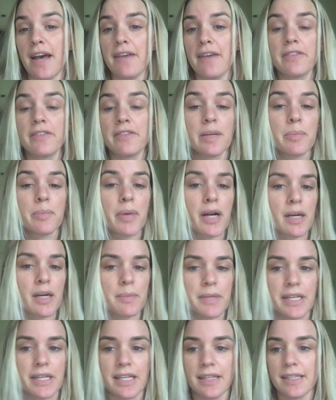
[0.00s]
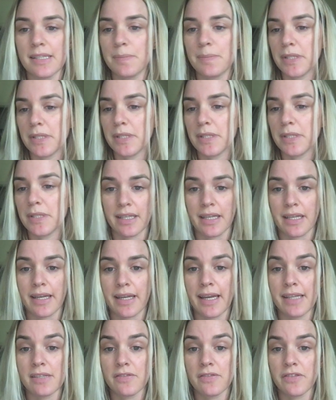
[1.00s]
every apartment in this building in
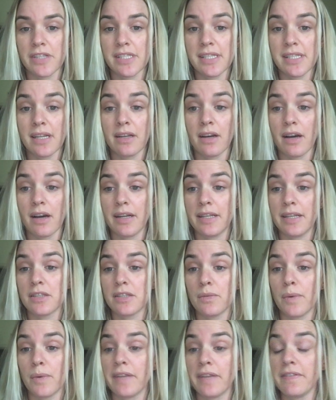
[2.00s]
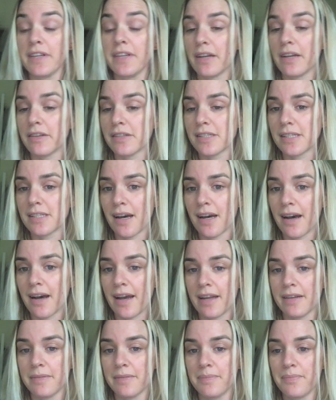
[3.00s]
case Fritz had gone into one of the others to
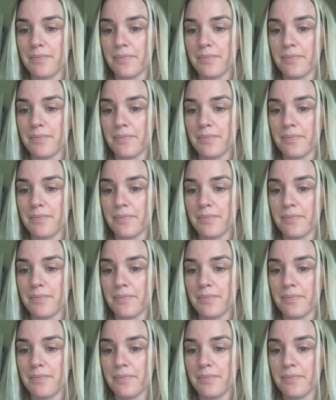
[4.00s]
hide.